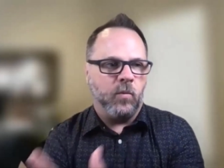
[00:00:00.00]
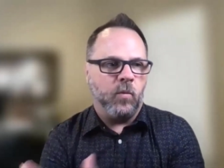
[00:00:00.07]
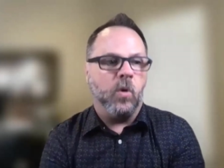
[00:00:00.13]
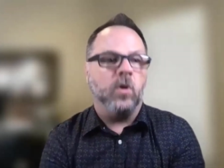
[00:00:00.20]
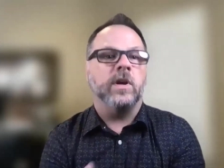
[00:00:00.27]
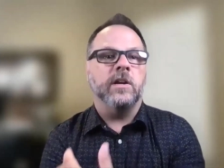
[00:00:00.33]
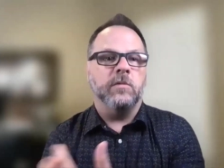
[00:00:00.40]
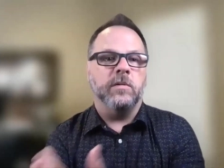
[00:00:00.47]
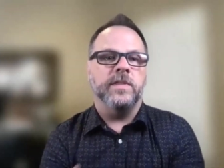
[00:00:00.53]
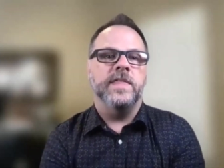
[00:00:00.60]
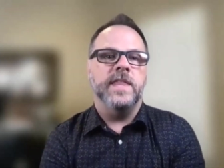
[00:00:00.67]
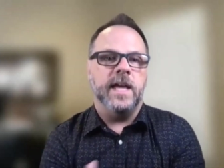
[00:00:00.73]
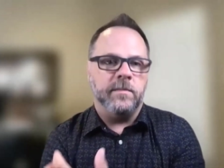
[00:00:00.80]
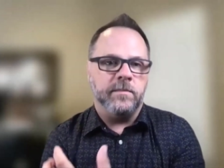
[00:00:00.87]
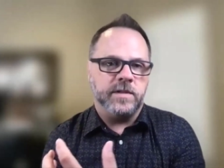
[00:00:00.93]
working with
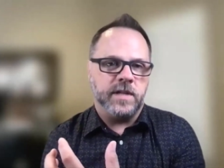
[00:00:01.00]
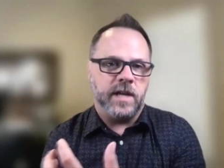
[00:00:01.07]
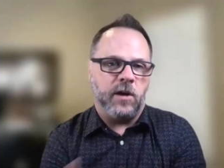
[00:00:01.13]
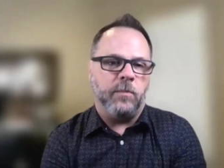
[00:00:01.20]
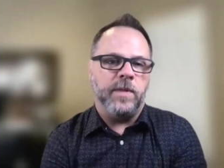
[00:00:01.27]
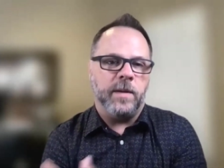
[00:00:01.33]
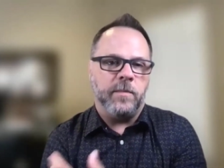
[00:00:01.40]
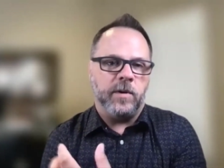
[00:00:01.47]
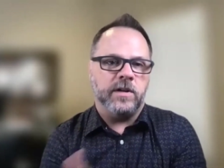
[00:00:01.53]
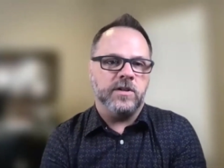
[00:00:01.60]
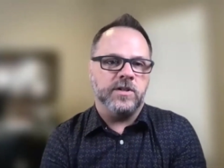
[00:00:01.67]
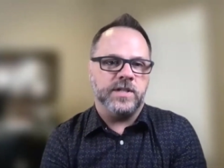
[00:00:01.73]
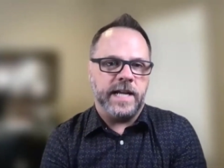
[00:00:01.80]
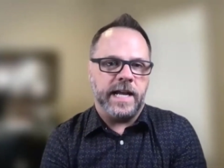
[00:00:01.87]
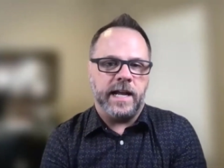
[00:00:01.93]
them to help them
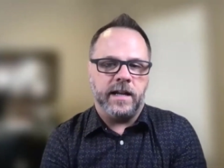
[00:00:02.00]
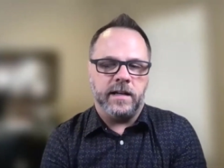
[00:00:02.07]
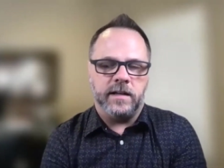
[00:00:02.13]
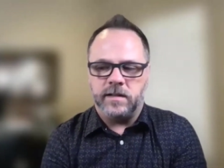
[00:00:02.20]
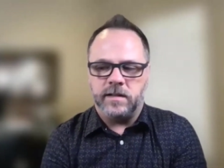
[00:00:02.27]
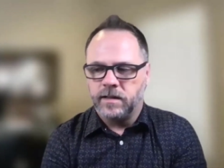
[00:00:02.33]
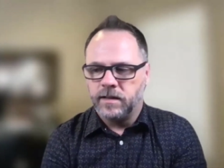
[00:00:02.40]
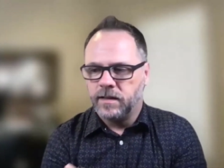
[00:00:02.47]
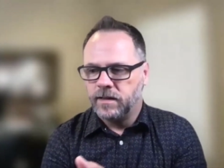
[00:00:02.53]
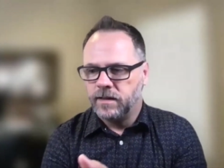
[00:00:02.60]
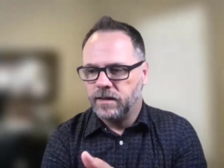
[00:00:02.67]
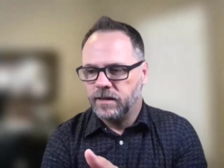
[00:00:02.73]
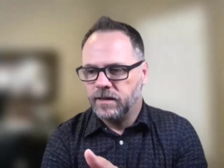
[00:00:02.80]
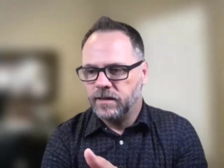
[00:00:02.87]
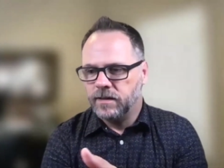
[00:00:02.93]
understand
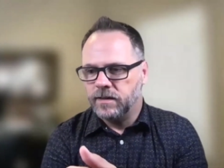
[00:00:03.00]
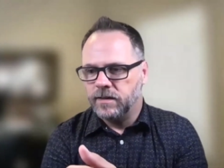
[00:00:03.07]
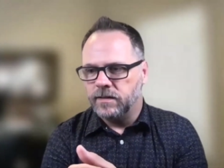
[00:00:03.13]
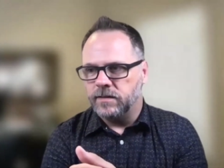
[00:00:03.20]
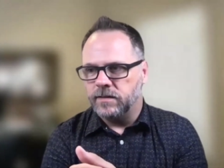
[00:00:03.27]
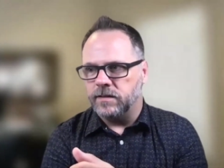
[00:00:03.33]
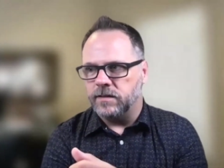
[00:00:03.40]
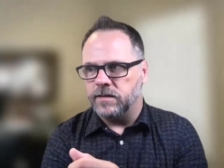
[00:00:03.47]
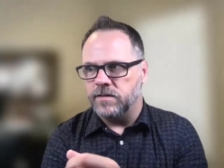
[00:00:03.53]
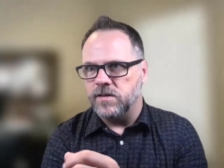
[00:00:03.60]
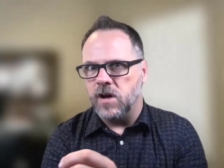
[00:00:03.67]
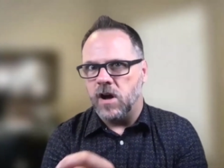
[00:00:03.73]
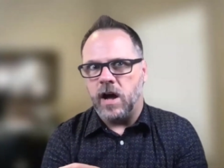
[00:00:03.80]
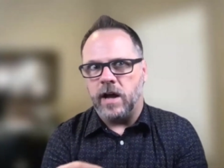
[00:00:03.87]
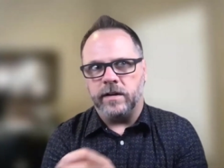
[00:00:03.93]

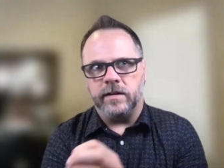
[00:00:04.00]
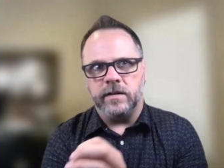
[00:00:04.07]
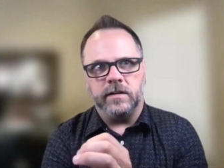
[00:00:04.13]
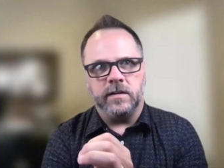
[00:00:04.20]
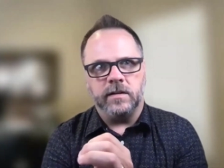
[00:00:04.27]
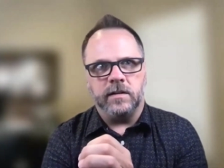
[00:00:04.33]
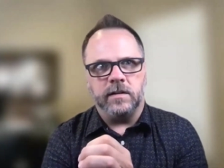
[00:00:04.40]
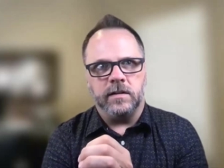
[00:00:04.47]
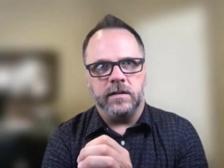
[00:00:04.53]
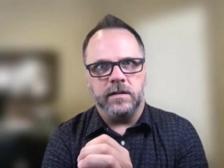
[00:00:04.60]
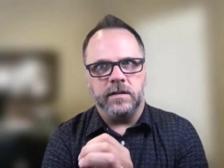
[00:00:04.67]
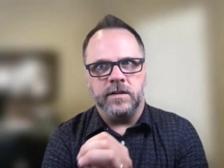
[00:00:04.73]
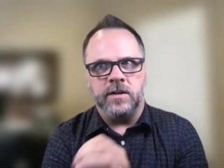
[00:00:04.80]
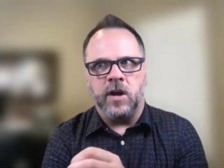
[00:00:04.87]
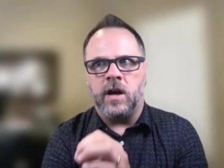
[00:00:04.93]
not
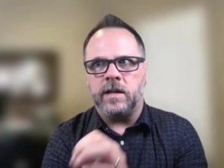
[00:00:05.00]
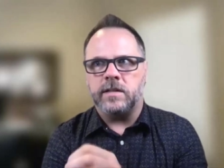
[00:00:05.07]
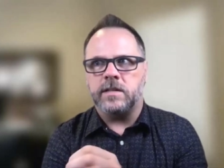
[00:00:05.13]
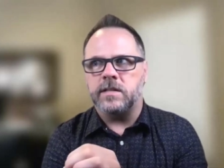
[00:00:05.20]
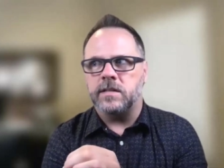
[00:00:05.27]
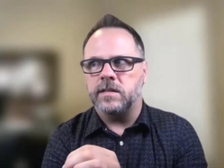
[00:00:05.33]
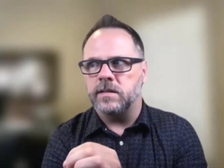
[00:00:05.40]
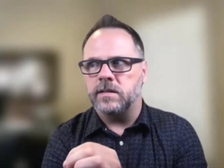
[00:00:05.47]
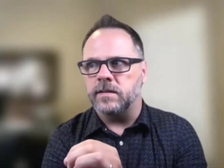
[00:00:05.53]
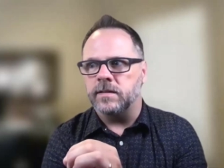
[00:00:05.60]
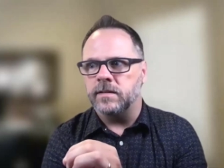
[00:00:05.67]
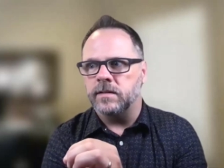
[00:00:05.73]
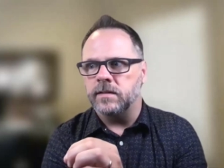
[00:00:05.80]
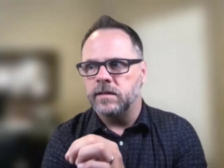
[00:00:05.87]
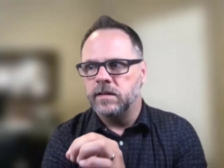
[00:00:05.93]
not
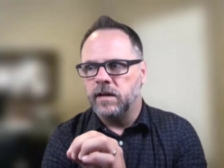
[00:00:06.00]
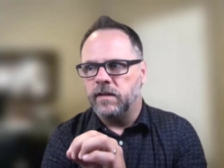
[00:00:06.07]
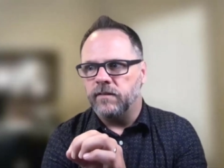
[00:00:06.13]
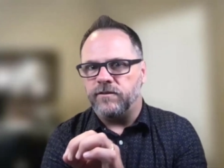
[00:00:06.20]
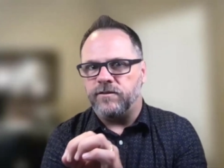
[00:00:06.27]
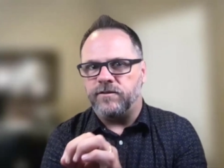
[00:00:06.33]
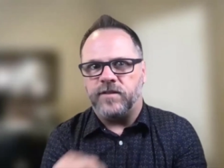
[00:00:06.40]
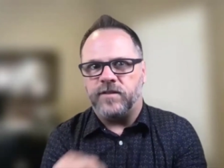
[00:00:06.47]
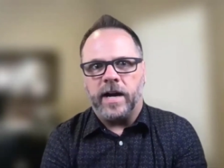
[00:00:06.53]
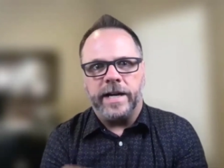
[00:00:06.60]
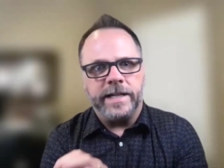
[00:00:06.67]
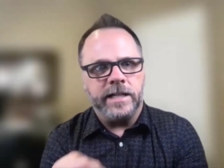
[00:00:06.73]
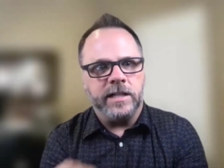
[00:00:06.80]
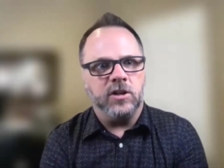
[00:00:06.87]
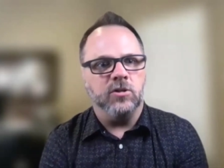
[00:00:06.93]

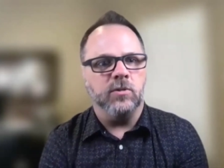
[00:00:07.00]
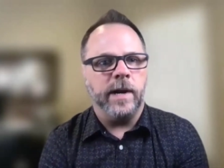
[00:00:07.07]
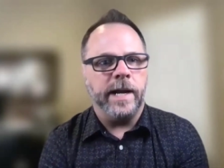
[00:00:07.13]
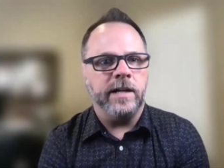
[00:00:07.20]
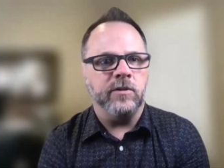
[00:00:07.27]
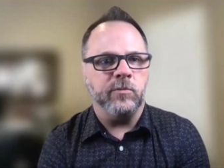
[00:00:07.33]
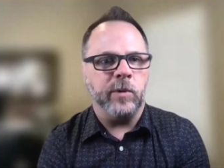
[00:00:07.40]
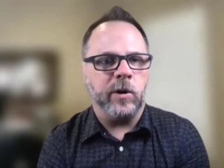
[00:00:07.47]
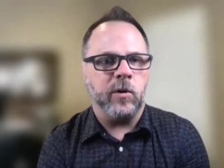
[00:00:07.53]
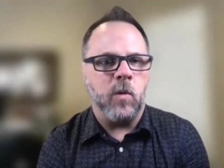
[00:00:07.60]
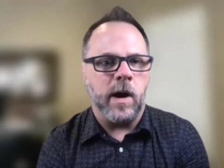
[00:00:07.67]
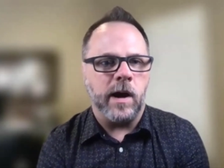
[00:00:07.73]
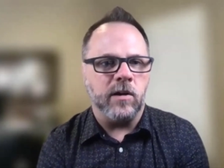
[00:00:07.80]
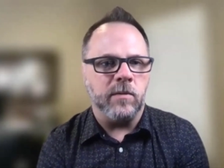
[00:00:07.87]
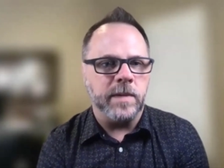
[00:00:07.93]
fine-grained
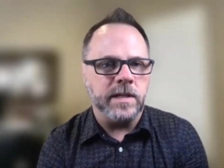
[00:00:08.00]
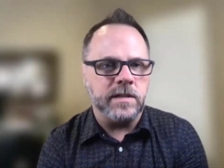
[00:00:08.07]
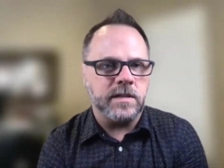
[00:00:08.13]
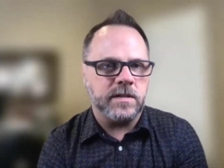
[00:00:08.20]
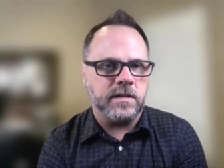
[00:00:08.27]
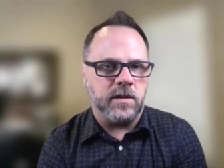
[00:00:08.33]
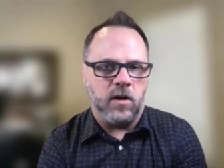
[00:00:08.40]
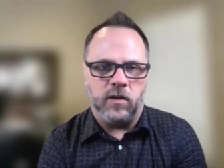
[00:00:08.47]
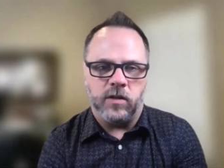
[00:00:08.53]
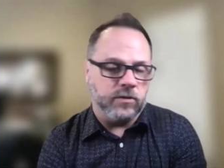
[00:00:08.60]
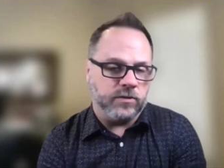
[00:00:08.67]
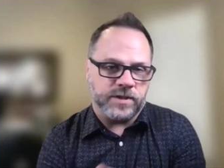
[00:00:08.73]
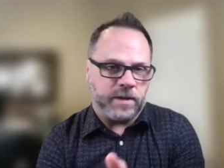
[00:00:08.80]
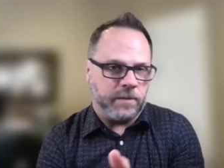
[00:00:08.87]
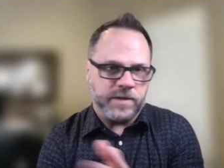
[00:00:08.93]
requirements,
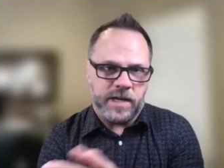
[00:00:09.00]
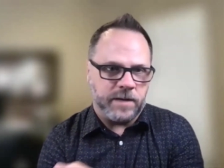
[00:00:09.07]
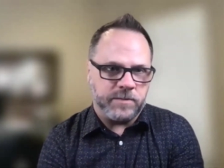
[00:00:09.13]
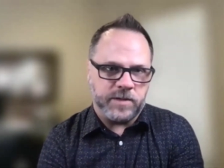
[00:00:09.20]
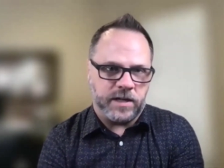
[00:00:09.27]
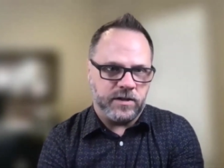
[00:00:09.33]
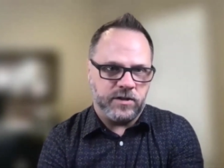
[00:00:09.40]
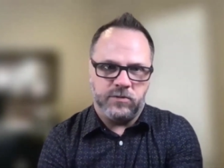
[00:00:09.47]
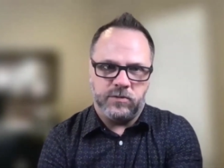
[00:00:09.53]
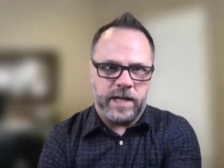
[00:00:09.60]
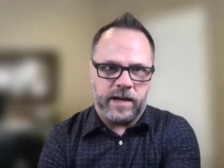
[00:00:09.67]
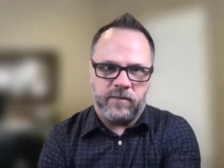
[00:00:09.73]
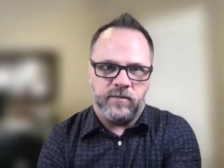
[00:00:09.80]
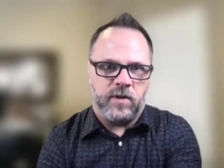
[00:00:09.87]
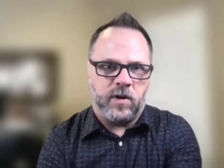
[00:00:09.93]
although sometimes I do
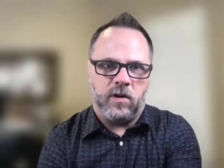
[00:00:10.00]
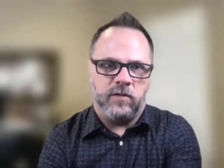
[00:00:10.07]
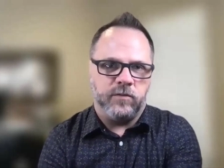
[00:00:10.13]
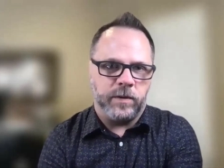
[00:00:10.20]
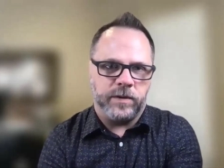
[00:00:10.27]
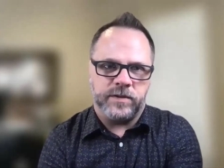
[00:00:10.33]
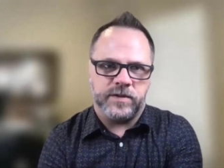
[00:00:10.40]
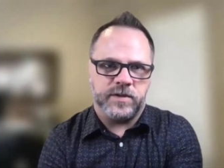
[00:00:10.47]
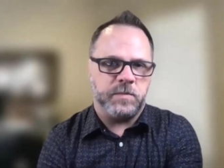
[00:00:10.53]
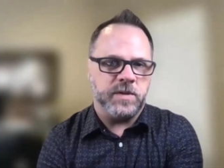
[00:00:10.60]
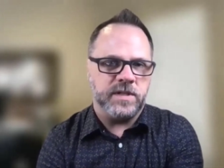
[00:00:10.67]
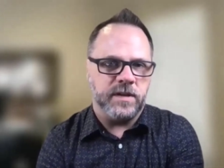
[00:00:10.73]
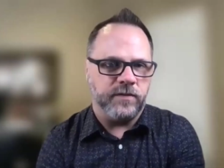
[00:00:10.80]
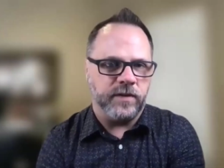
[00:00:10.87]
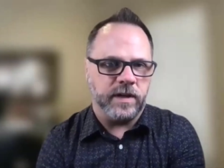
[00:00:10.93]
get involved with
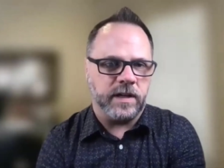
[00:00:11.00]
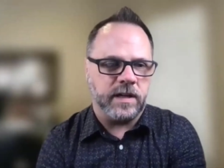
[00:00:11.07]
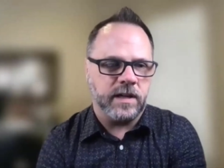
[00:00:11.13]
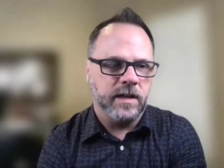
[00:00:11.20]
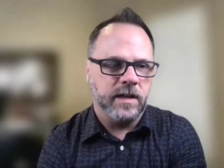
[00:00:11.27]
specific